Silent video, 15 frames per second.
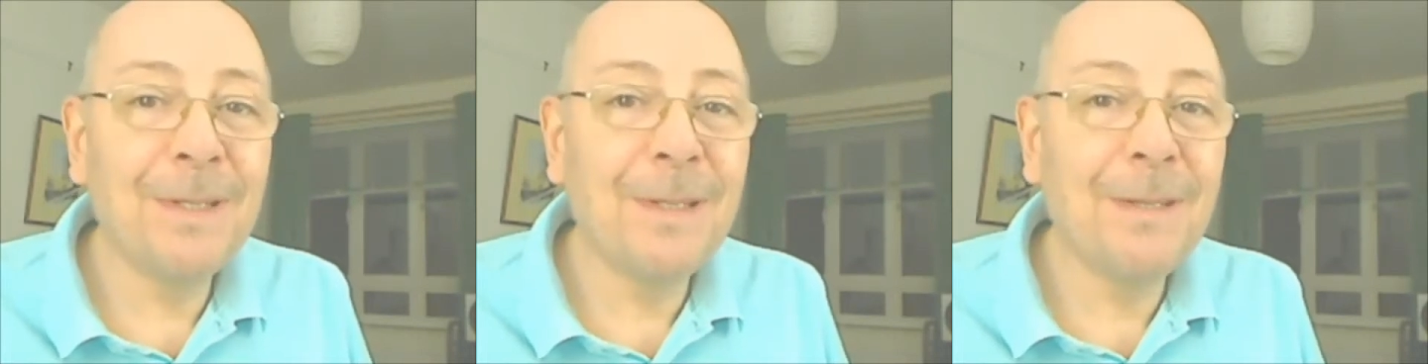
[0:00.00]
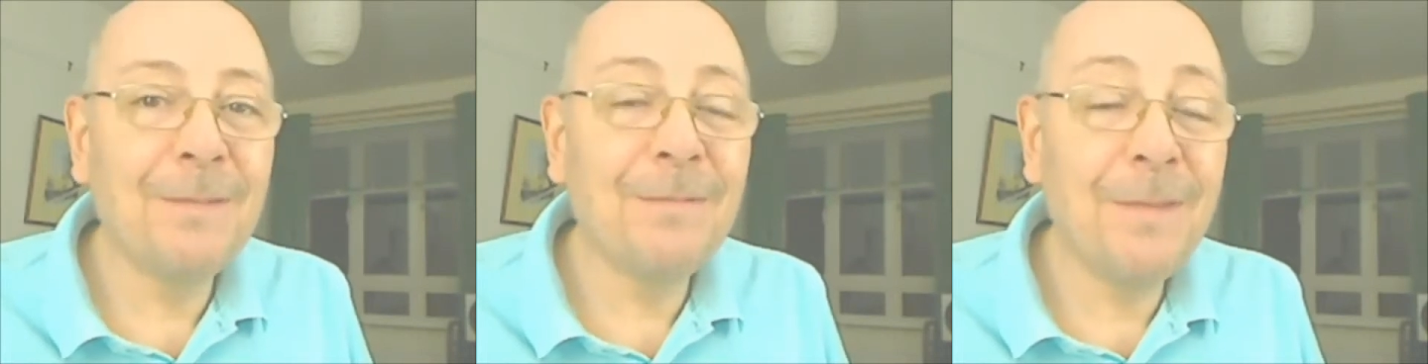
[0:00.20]

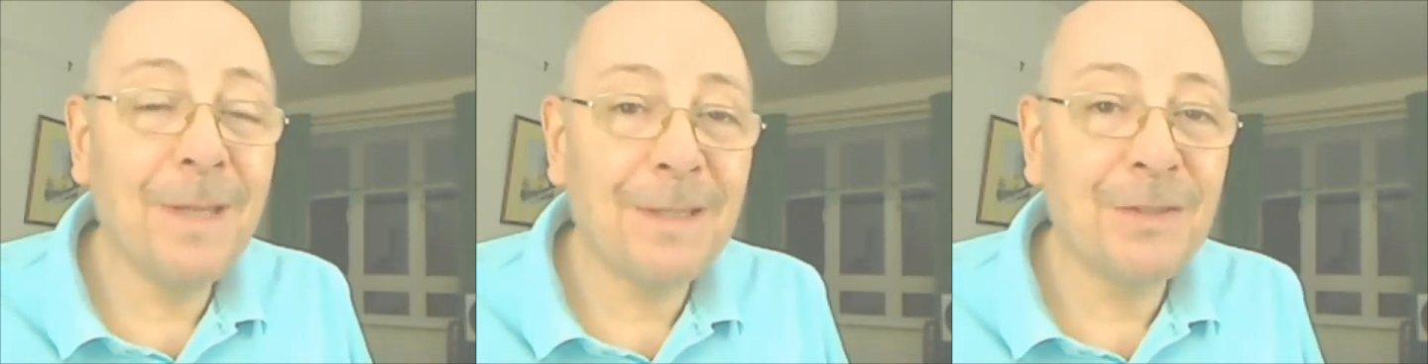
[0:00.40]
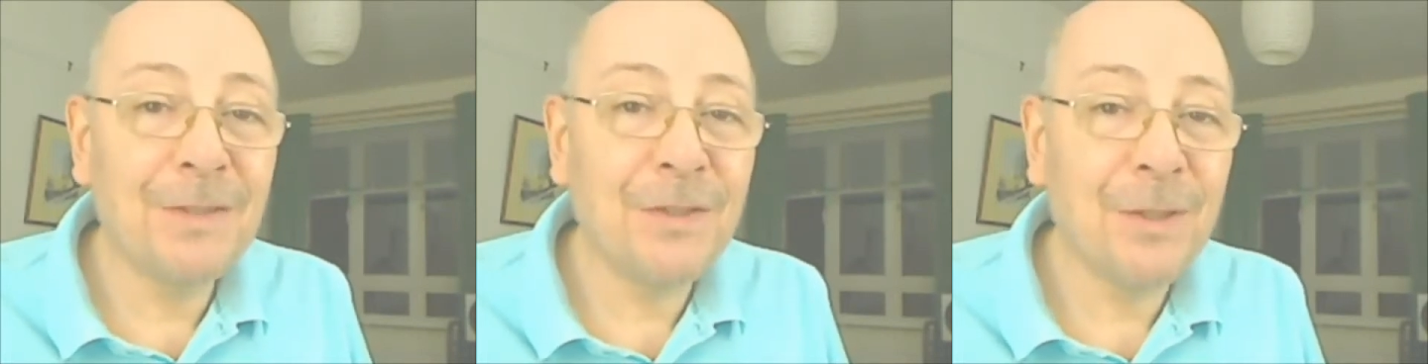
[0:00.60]
a
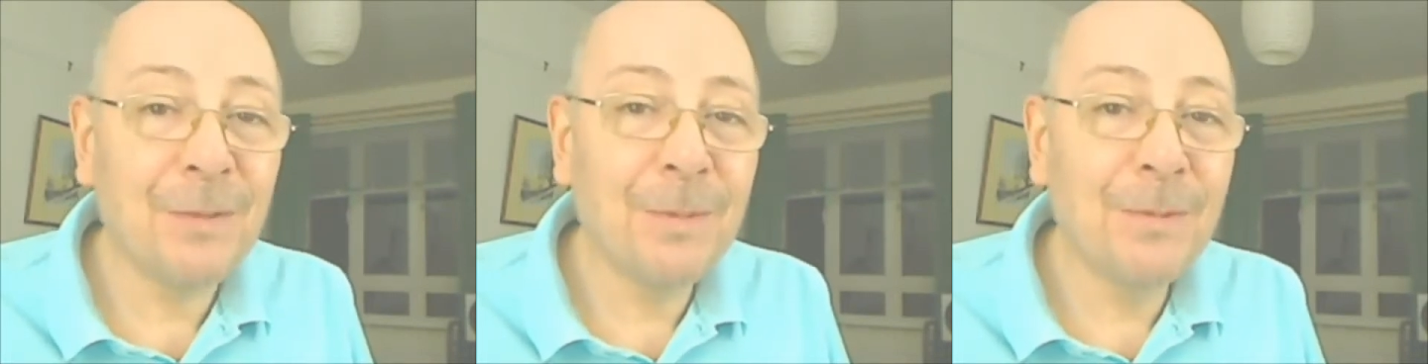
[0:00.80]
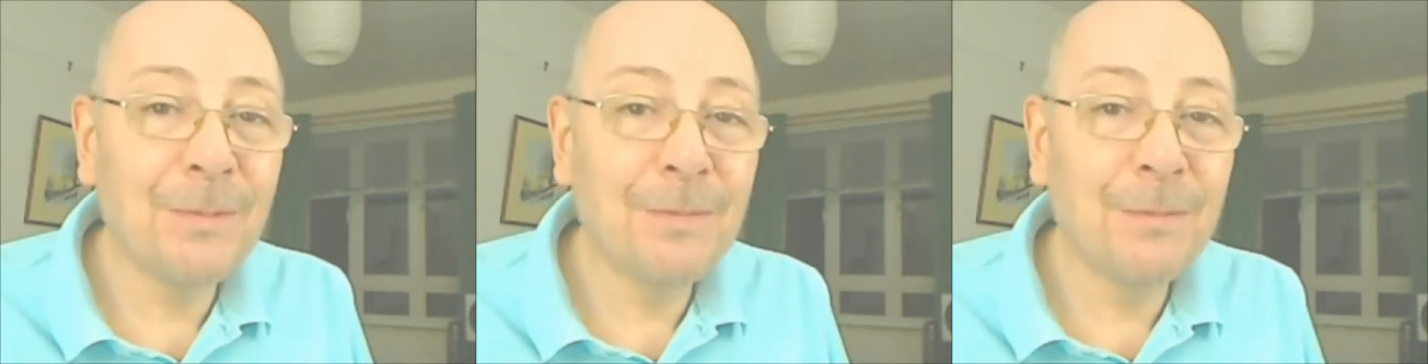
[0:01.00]
fellowship
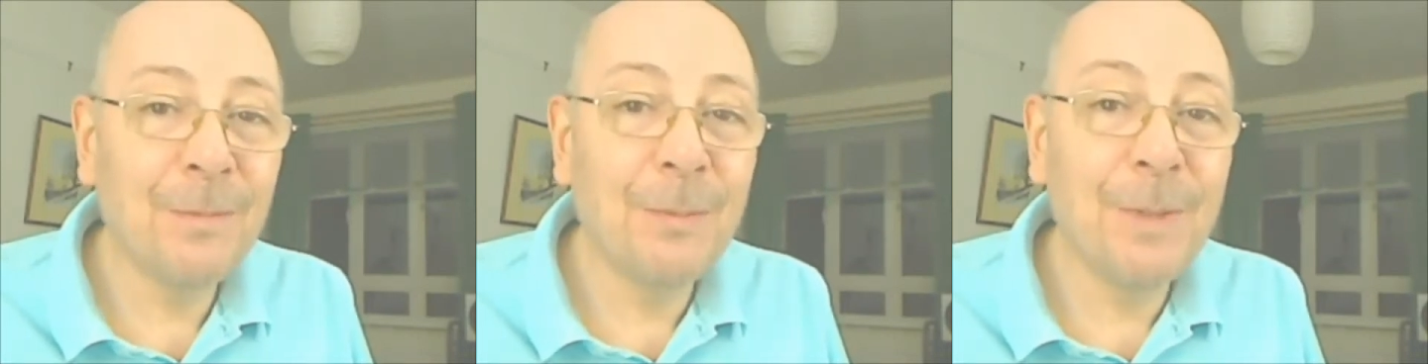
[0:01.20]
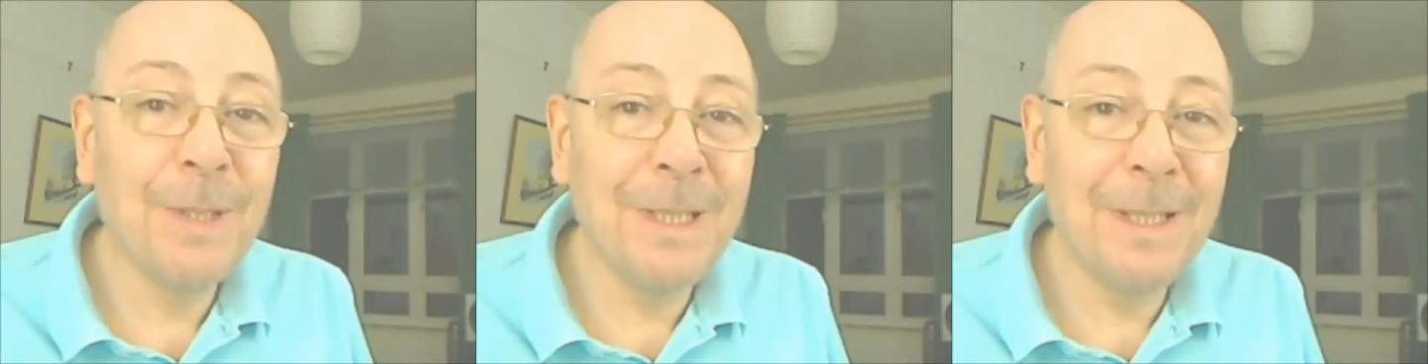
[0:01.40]
where
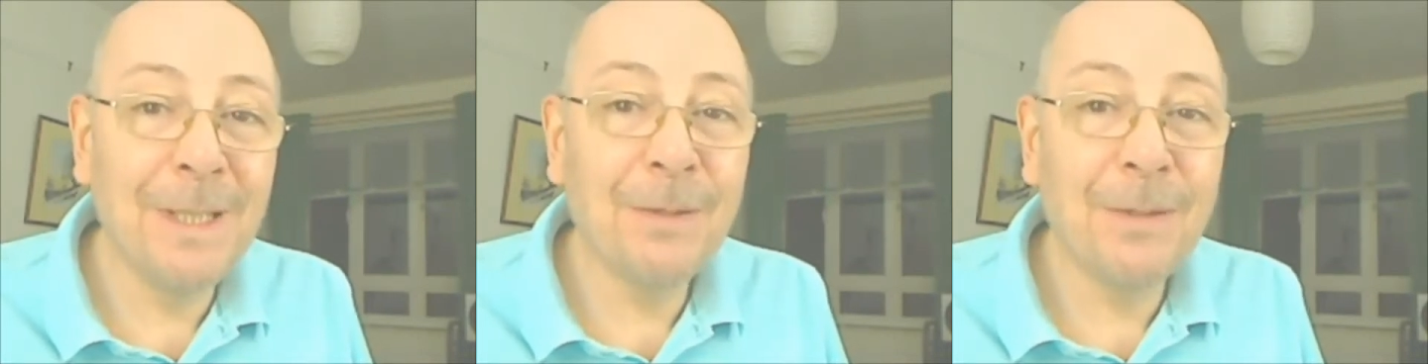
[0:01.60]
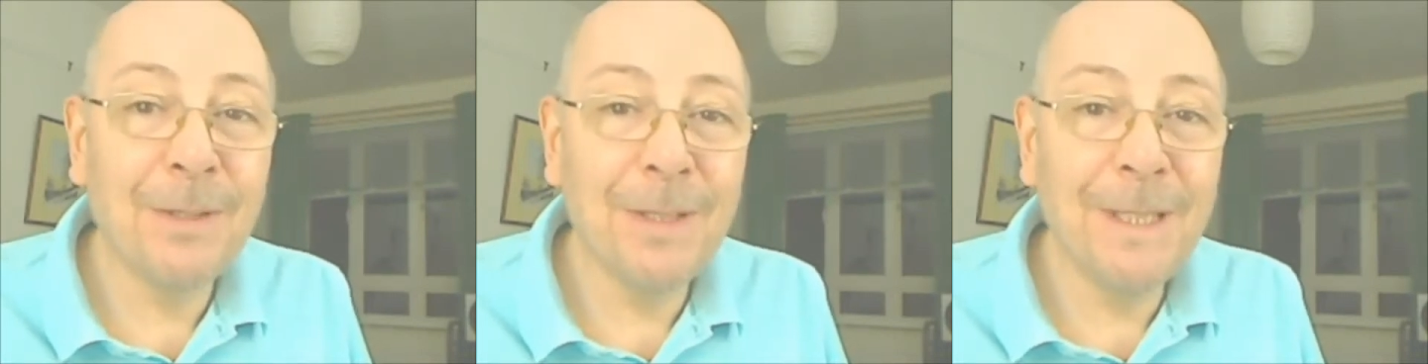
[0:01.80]
we lean
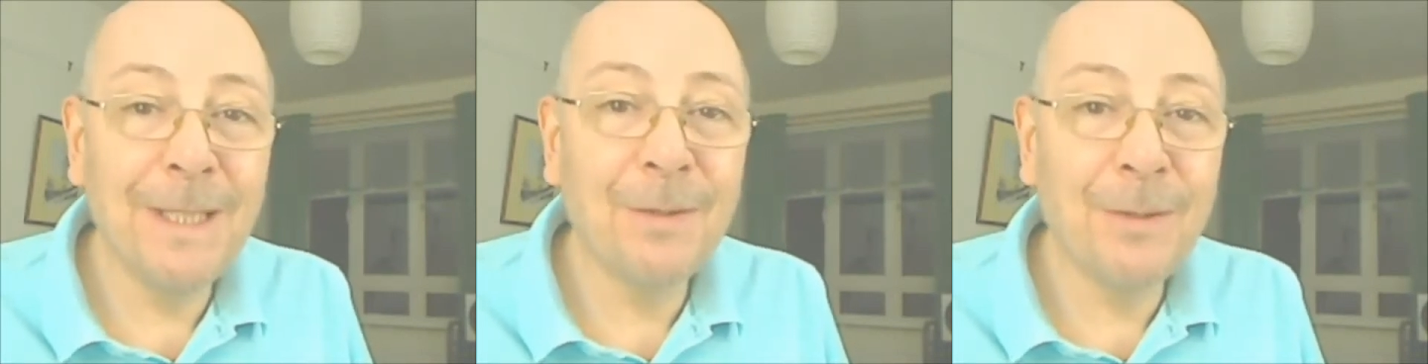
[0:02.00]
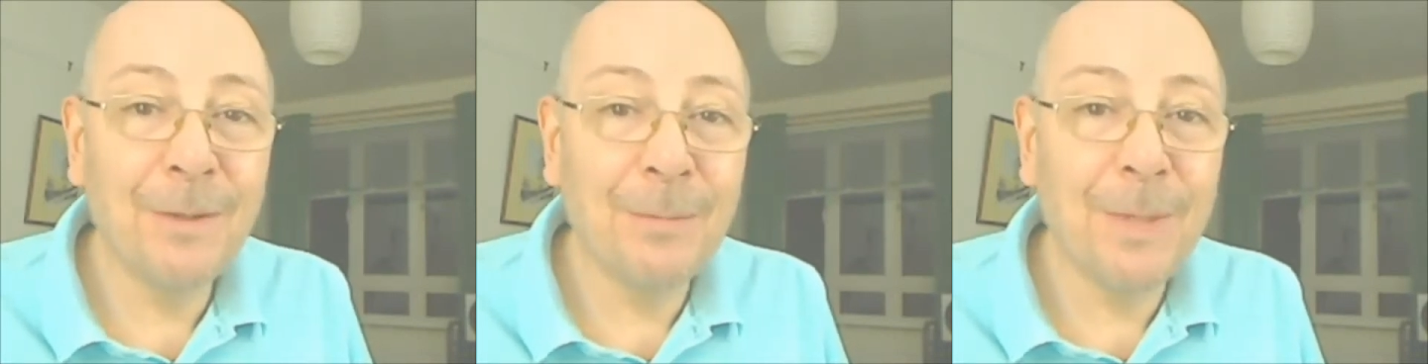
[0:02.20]
on, lean
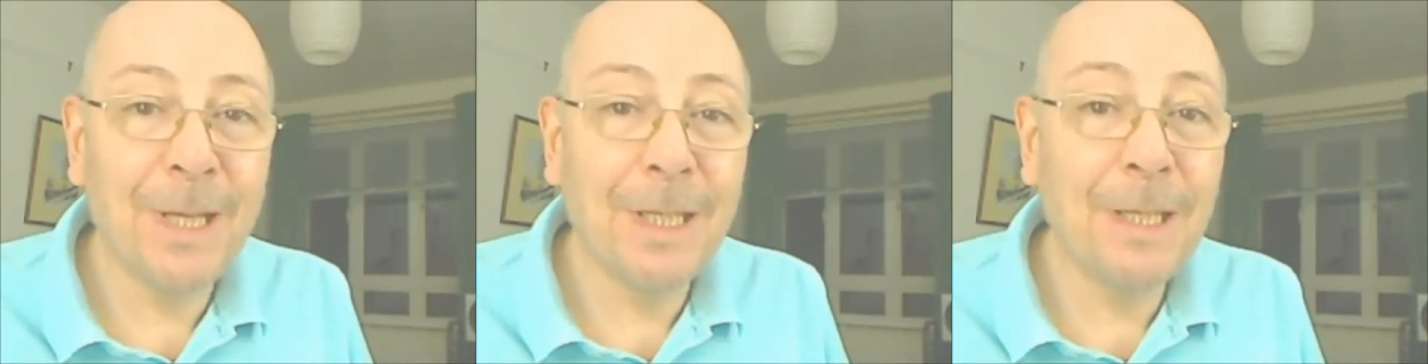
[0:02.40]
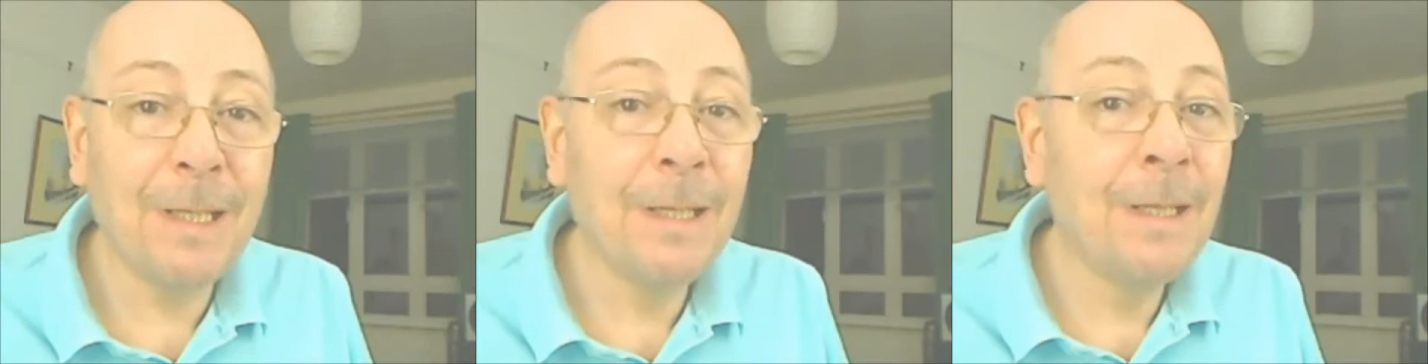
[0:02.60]
on the
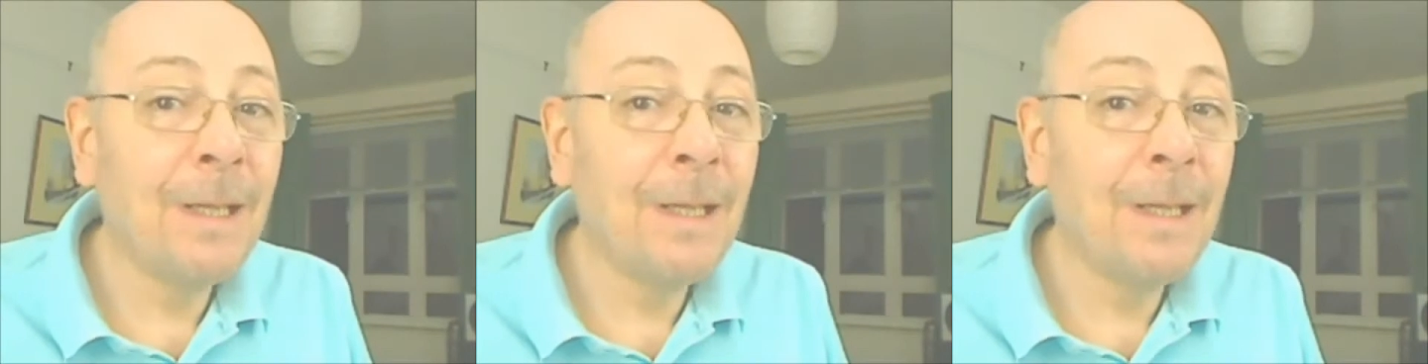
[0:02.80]
many,